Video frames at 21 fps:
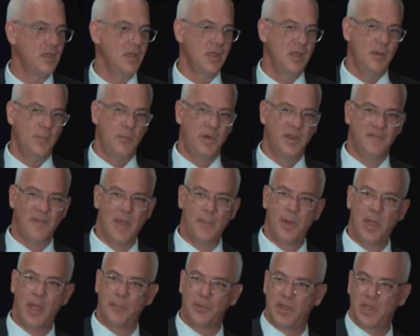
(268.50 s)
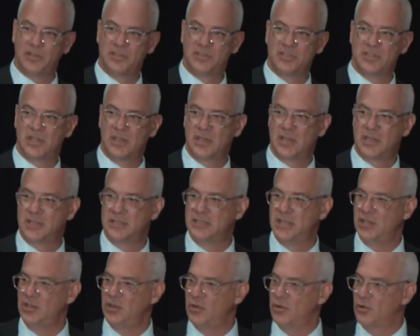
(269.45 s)
But if that population is going to
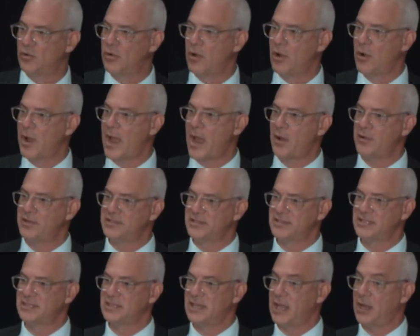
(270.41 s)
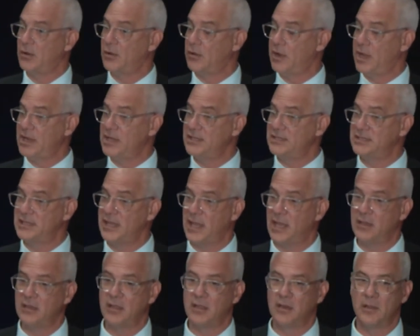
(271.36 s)
continue to grow, how is a state or any
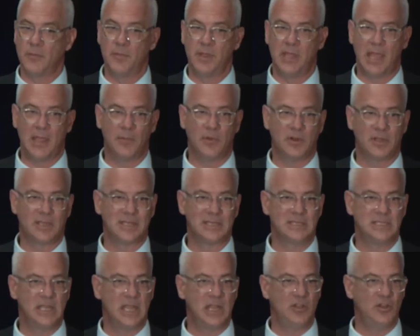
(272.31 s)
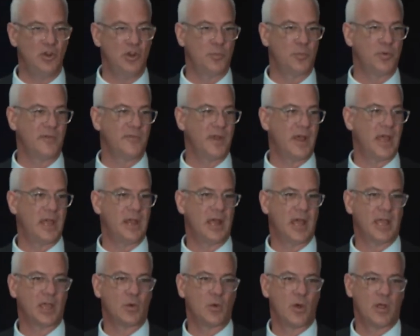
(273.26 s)
state going to be able to continue to provide
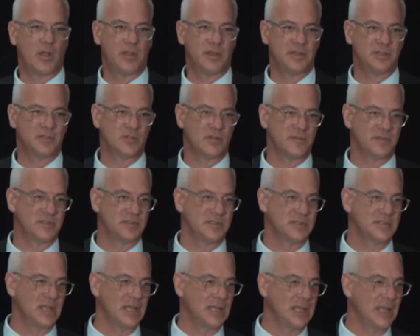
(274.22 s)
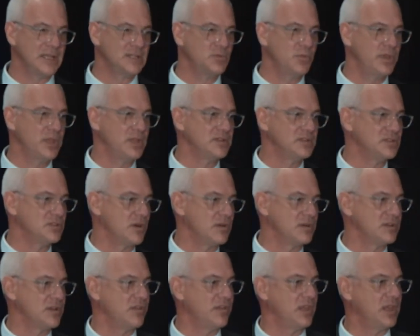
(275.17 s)
high quality services unless we can start
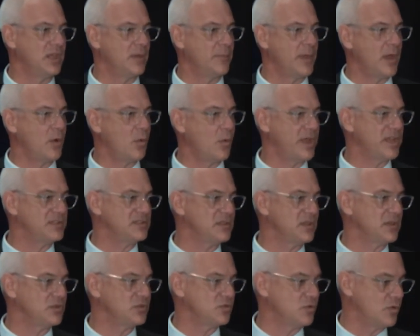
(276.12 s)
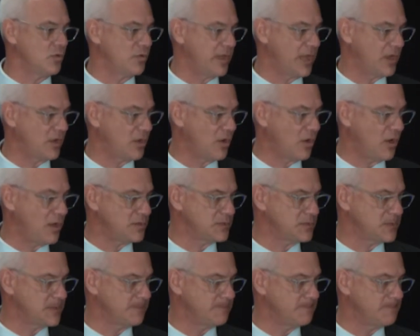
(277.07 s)
to think about ways to control that
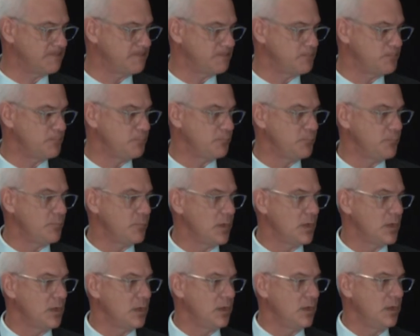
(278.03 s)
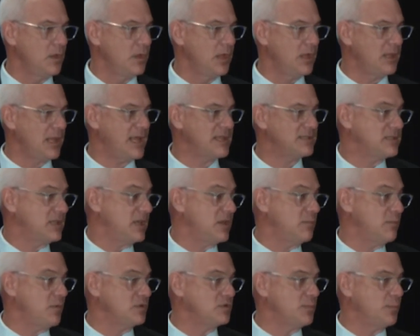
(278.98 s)
cost? And lastly, and
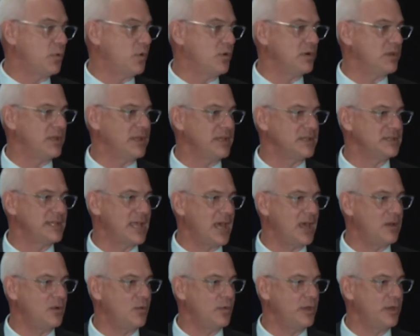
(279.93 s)
most importantly, is how do we